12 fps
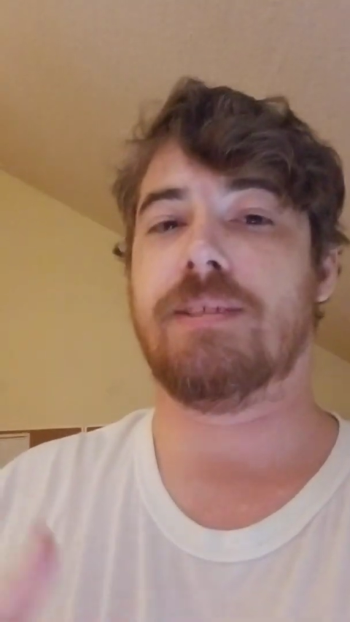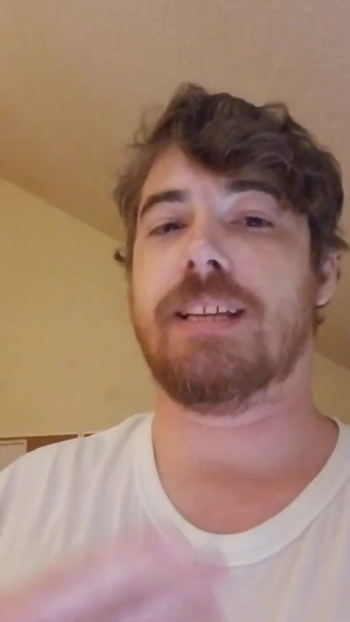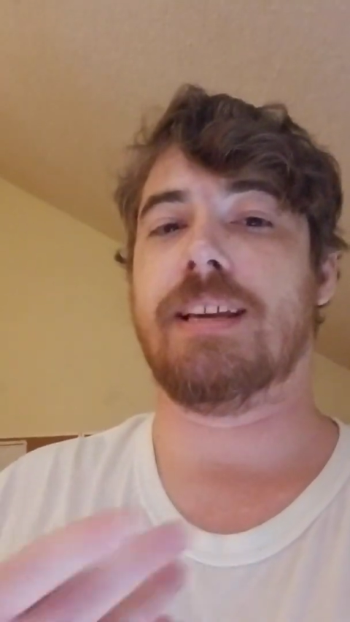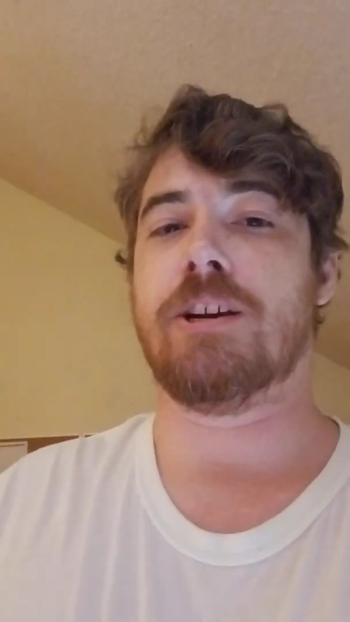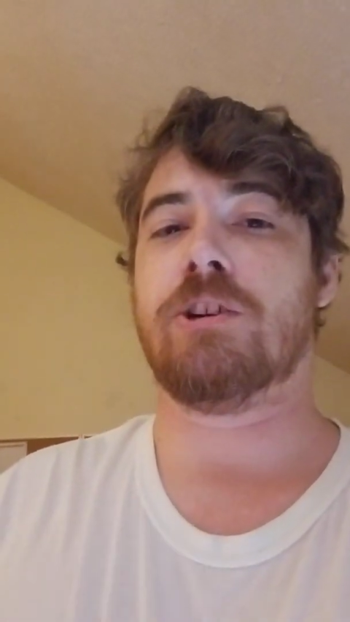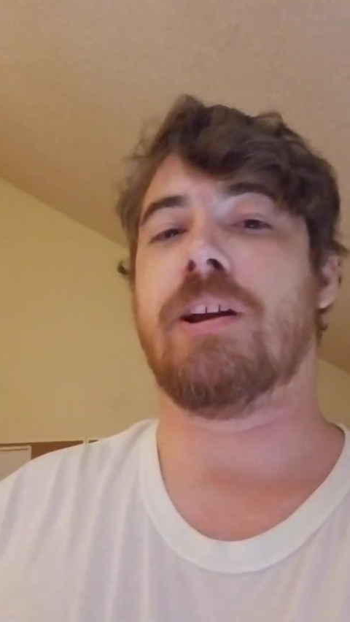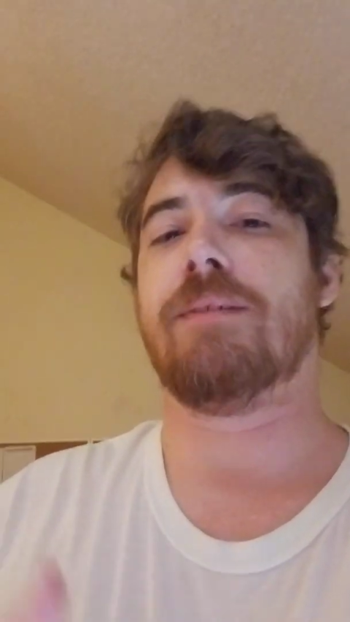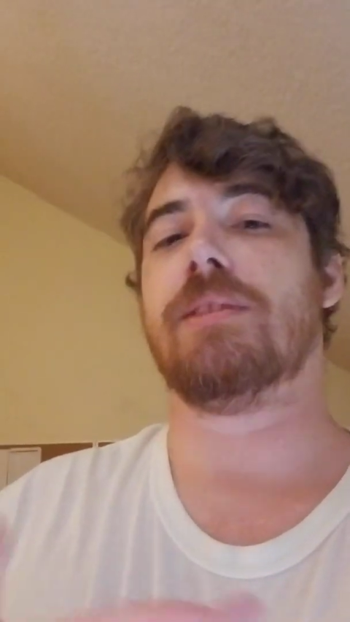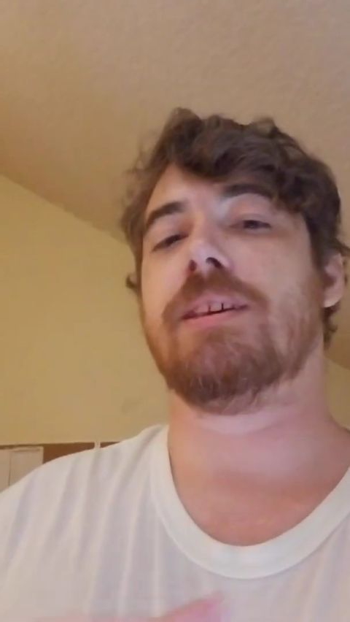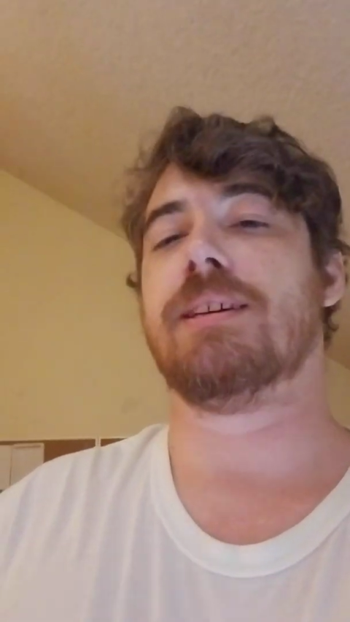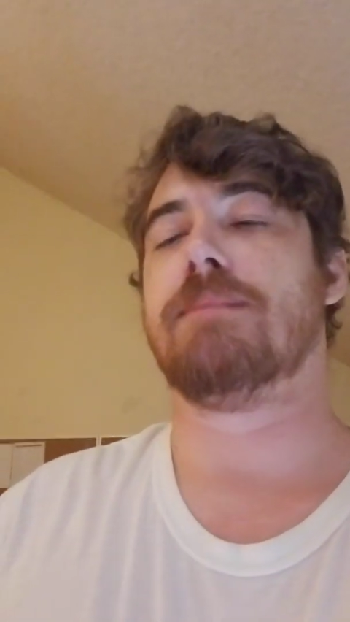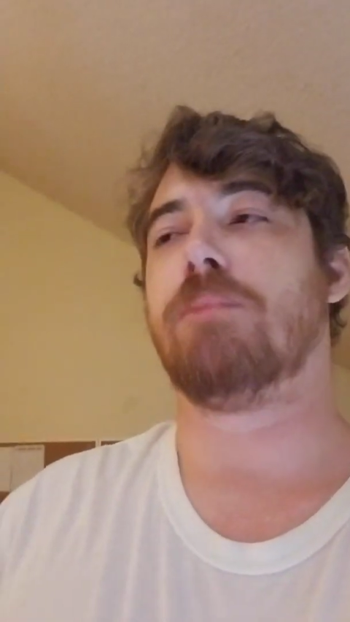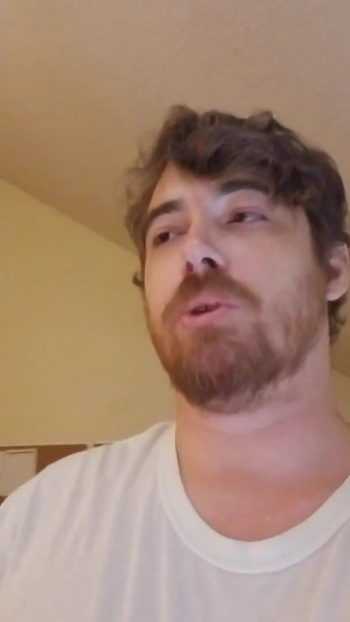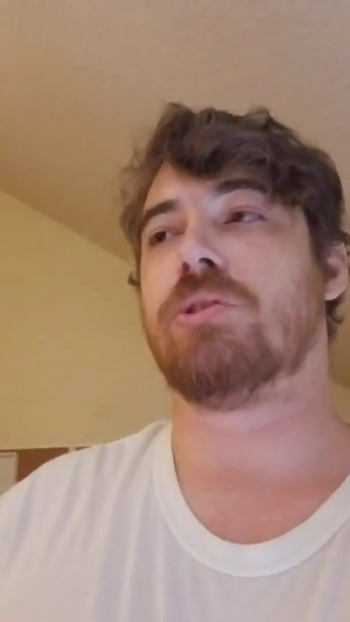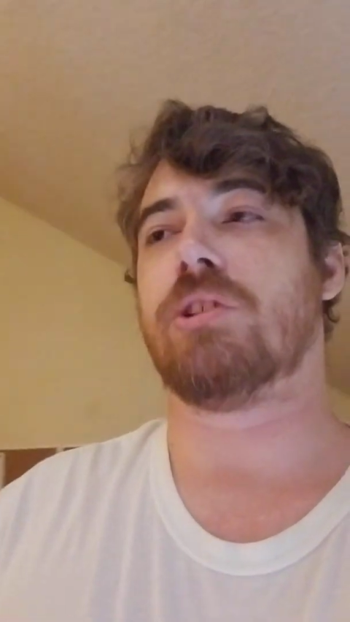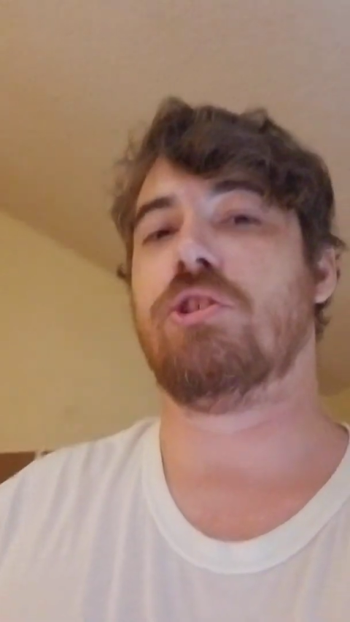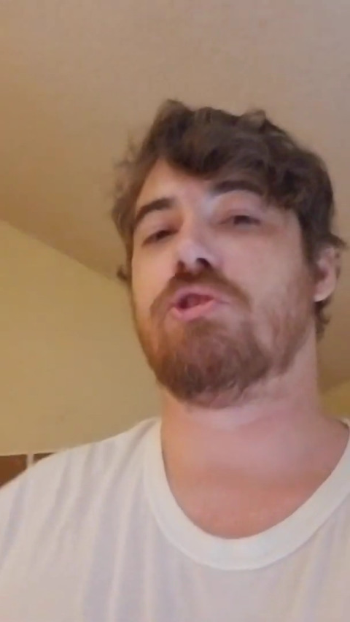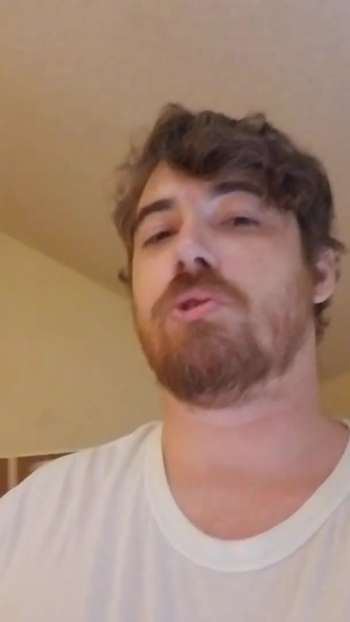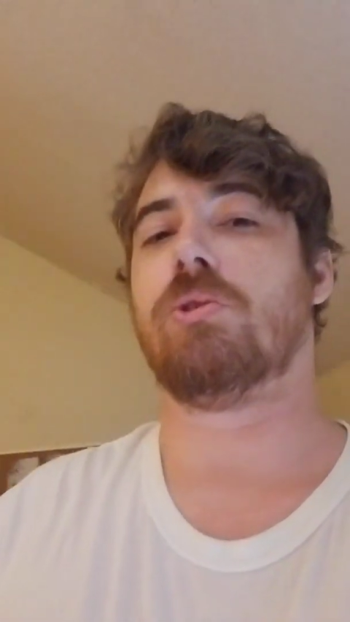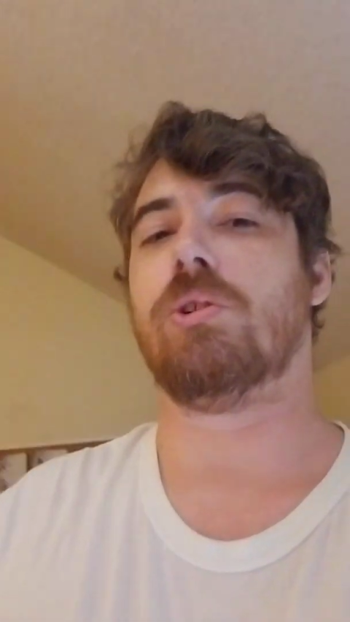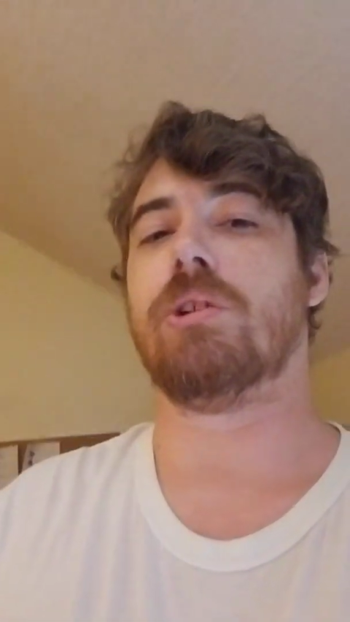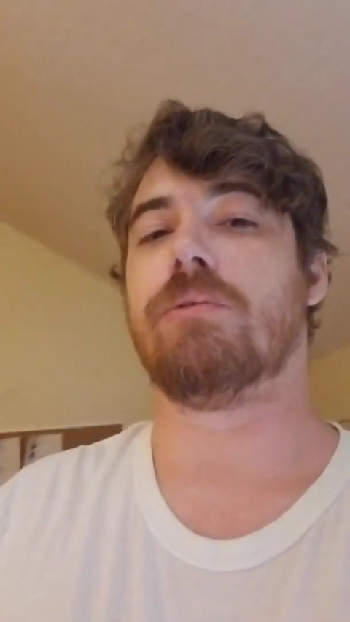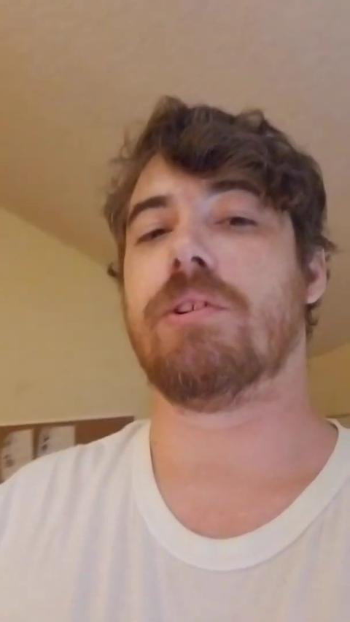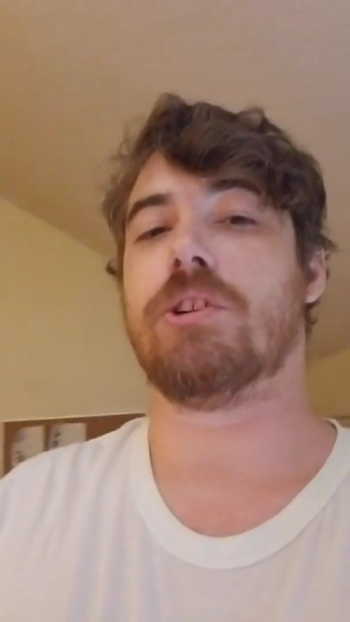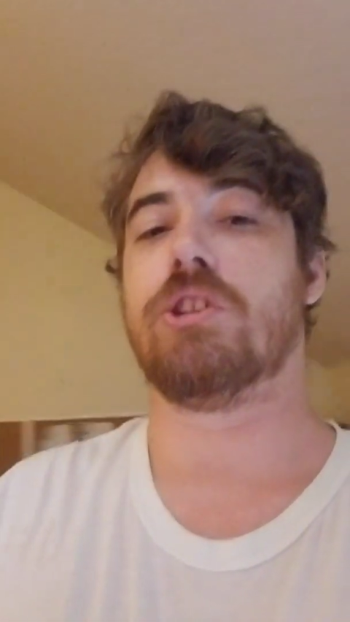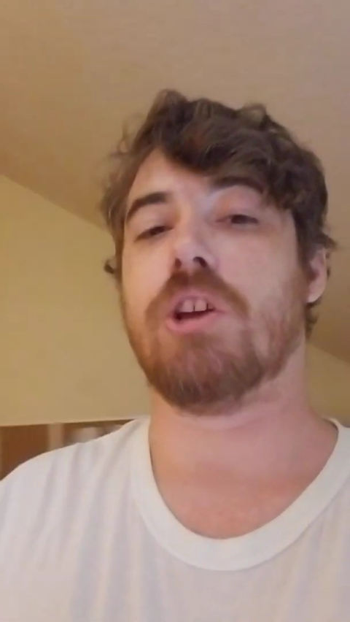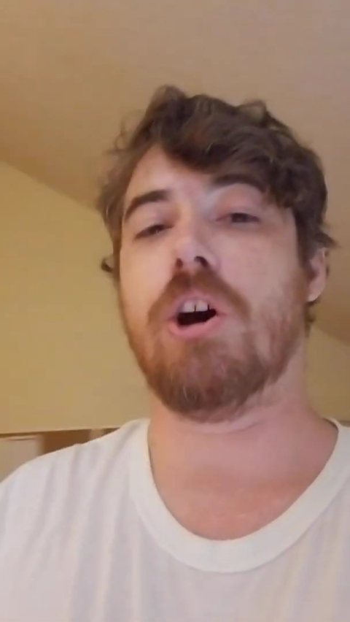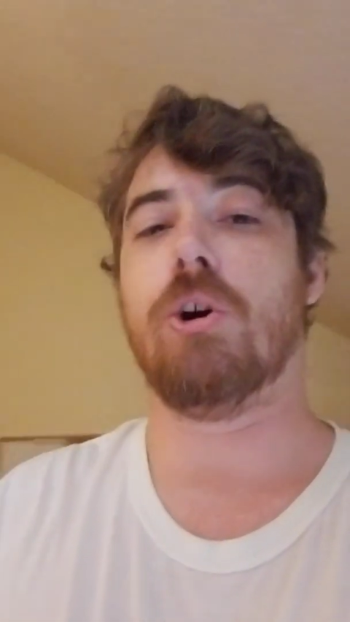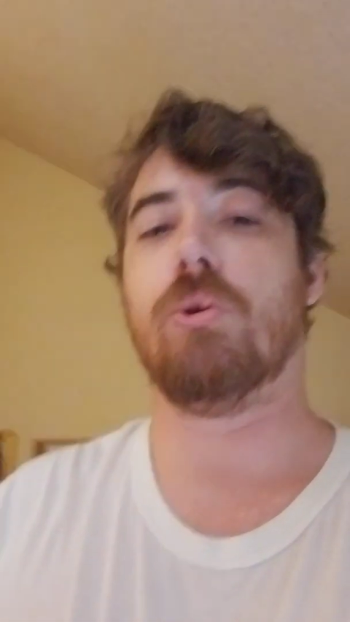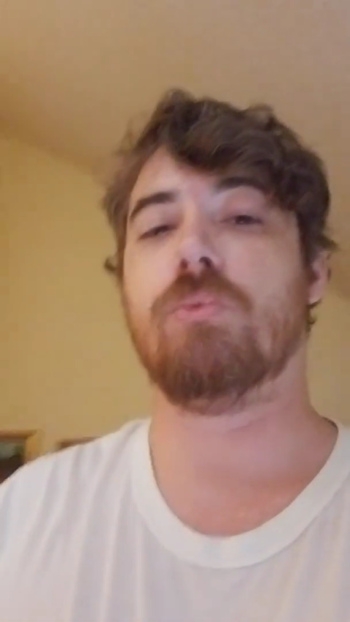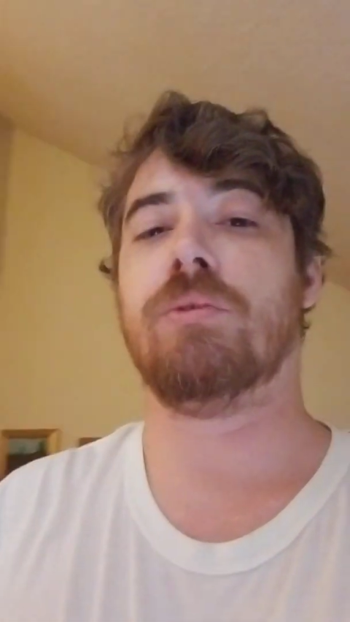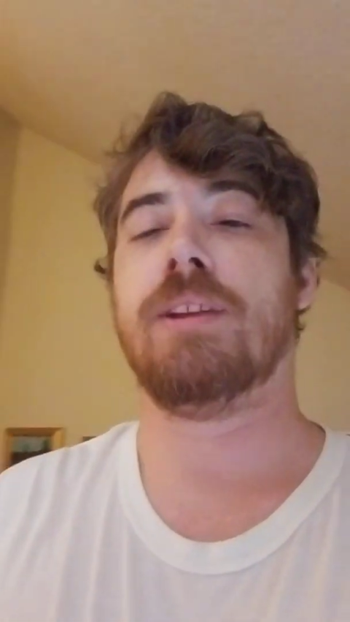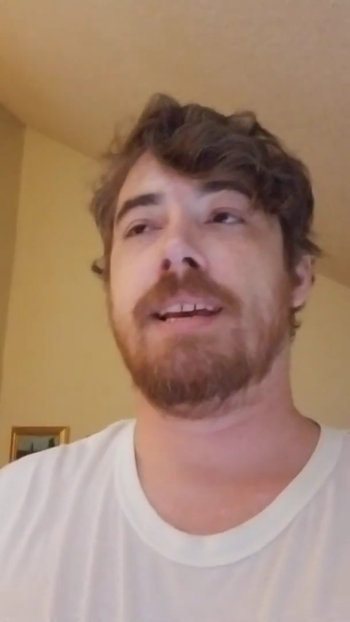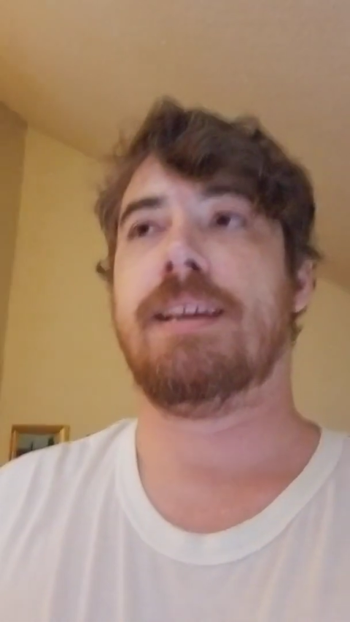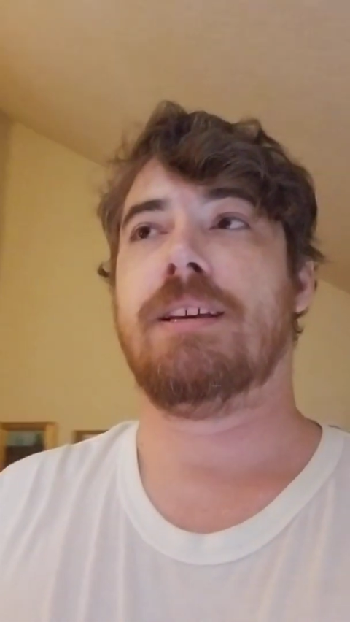singer and have the most control over your tone,